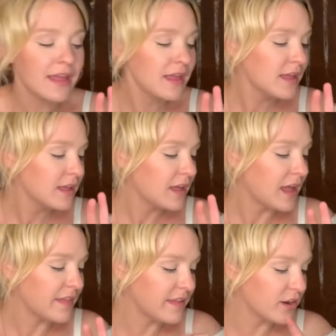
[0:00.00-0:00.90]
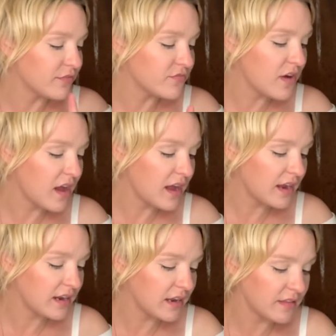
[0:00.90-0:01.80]
and they are fine and they
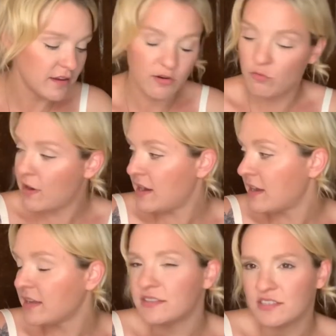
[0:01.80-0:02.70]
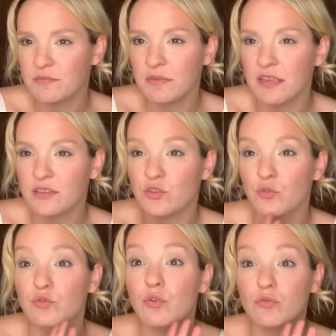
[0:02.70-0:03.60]
are right next to me, so
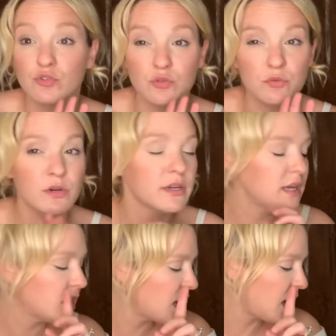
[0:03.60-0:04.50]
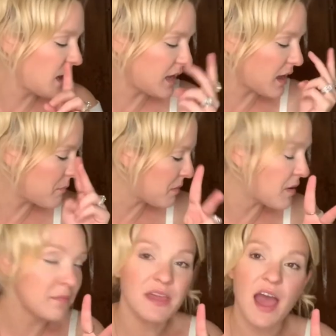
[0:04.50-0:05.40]
don't you worry. I got my mommy
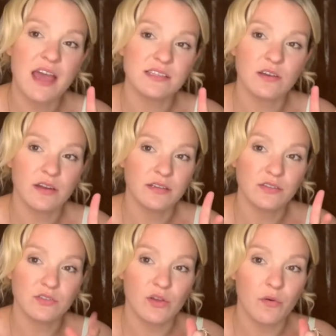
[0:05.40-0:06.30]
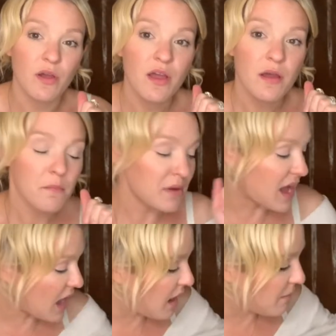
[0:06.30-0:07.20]
eyes on, so. But um,
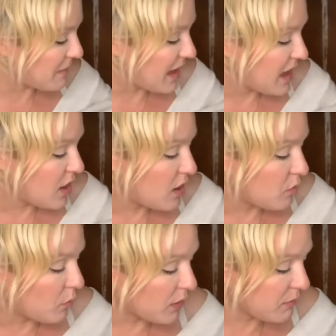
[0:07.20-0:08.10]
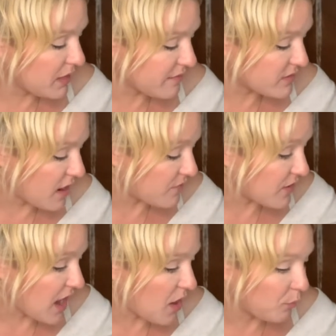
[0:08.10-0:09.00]
where we left off,
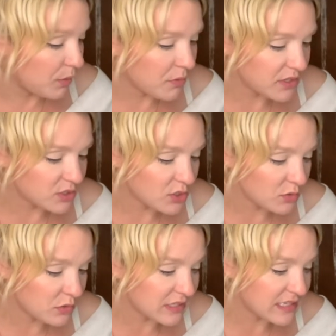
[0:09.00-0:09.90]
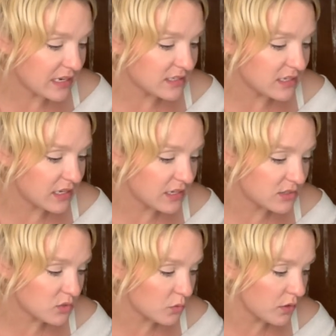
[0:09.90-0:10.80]
we went to this antique store.
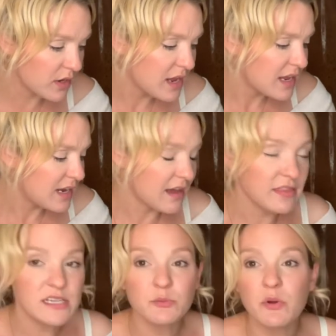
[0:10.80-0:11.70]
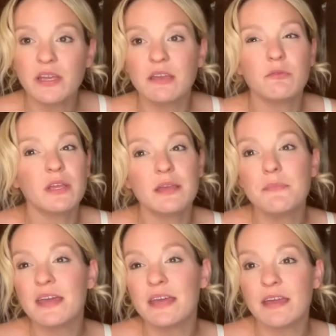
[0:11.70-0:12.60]
Now this one can really be a hit
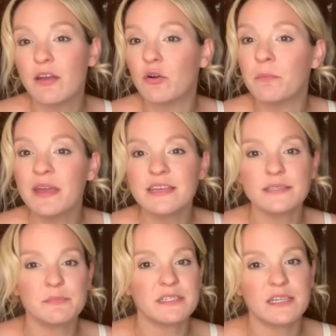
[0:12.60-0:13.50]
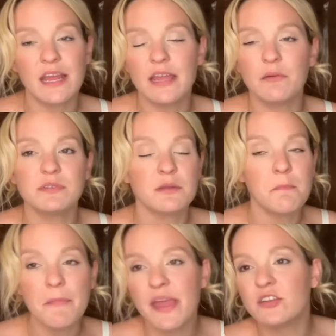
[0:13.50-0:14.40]
or miss, but today it was a
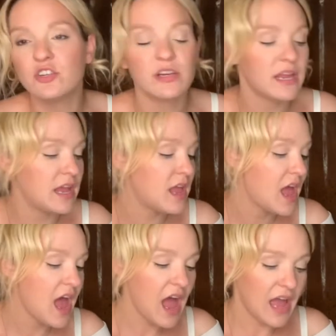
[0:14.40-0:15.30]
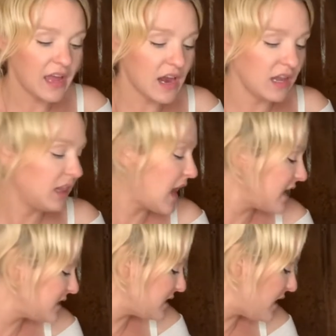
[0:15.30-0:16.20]
major hit. I got a lot of
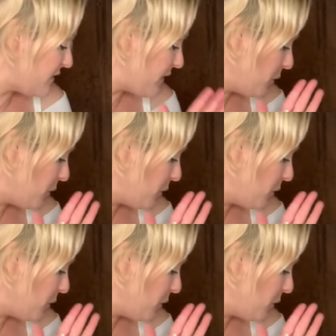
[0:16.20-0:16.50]
stuff I'm really,